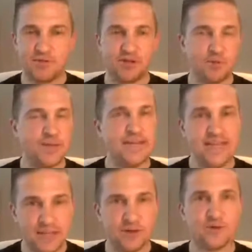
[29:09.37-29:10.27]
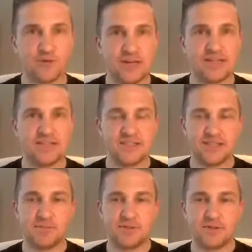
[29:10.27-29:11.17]
Because we need those
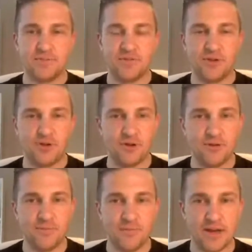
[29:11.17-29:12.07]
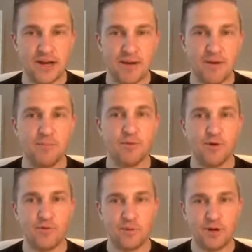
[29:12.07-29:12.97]
relationships to um,
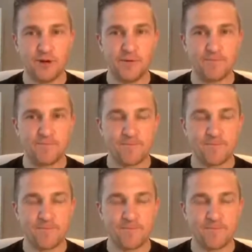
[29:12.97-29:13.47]
improve what we do.